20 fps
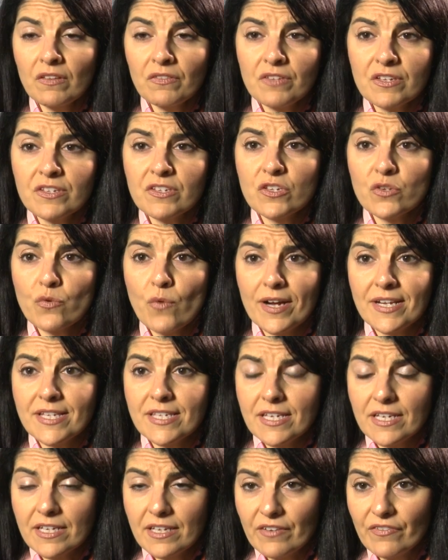this is quite
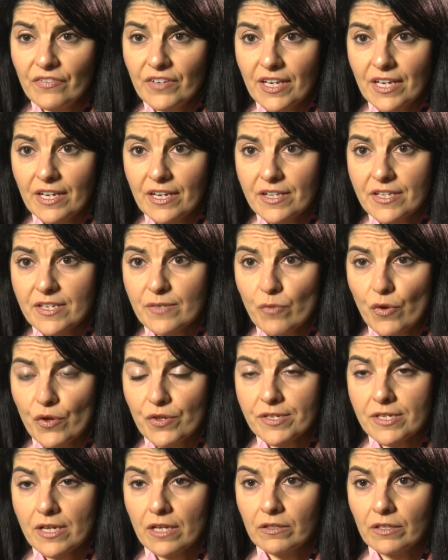significant in
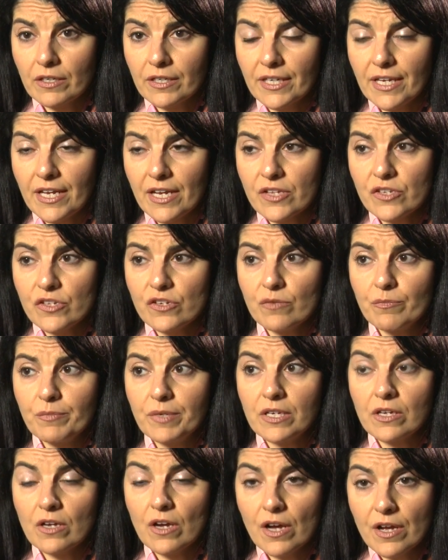small cell lung cancer
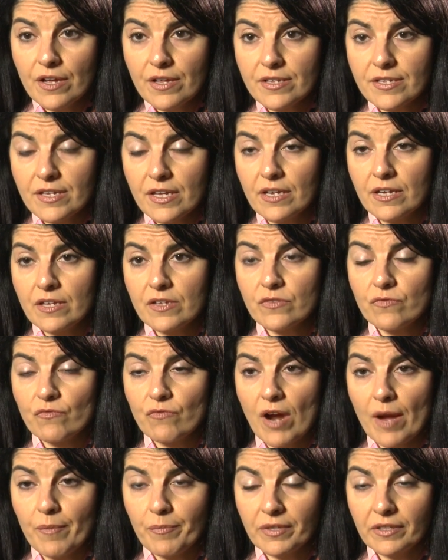because it is
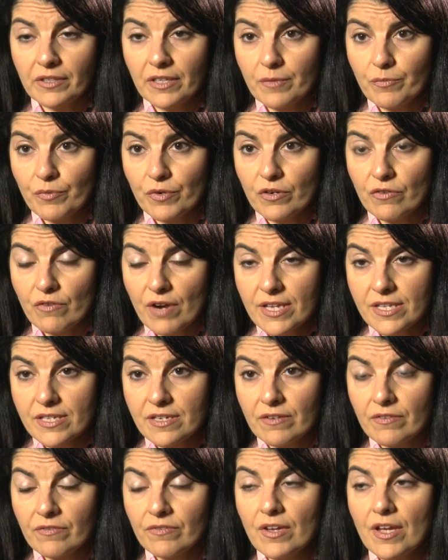rapidly
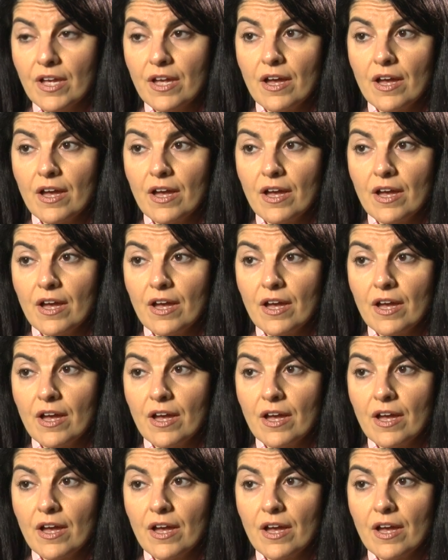progressive.